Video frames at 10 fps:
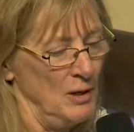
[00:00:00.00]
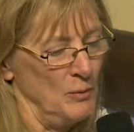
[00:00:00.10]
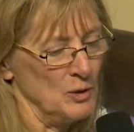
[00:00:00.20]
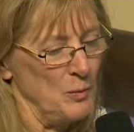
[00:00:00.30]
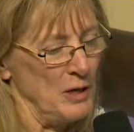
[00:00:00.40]

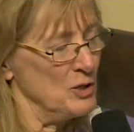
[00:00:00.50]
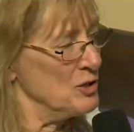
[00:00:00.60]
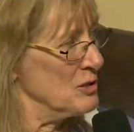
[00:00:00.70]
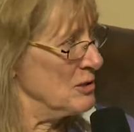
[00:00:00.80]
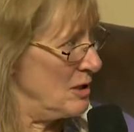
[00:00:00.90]
which
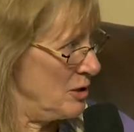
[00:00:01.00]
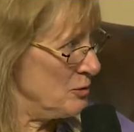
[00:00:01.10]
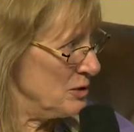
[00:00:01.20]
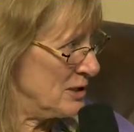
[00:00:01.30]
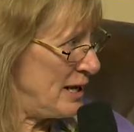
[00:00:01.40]
manages
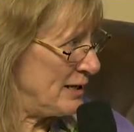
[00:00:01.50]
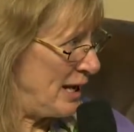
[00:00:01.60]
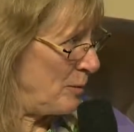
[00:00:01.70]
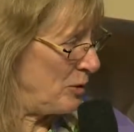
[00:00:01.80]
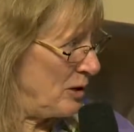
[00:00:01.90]
110
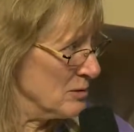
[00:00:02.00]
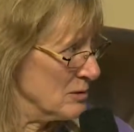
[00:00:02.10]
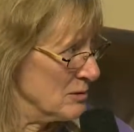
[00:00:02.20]
campgrounds,